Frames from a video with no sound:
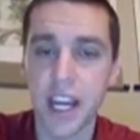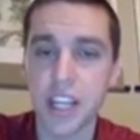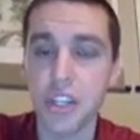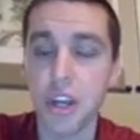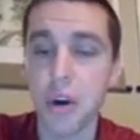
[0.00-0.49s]
I
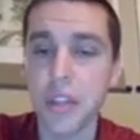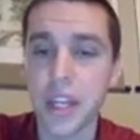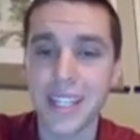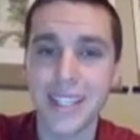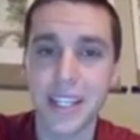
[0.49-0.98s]
know that
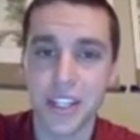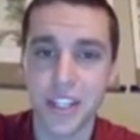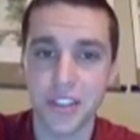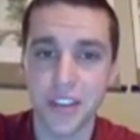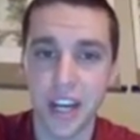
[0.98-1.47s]
I did it
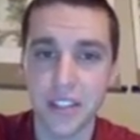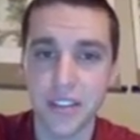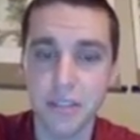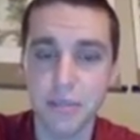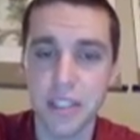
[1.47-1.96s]

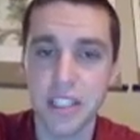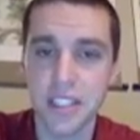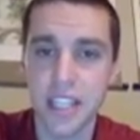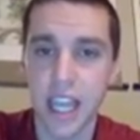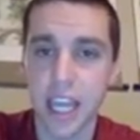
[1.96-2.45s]
correctly because
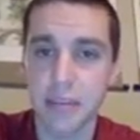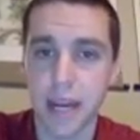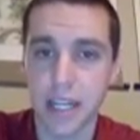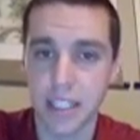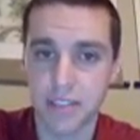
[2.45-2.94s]
the n
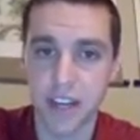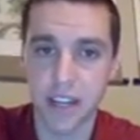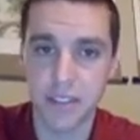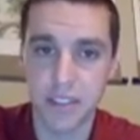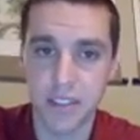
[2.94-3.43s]
minus
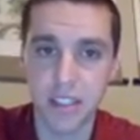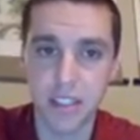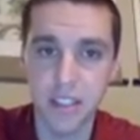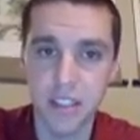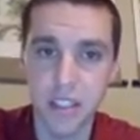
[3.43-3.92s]
5 is
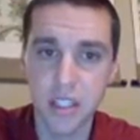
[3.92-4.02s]
here.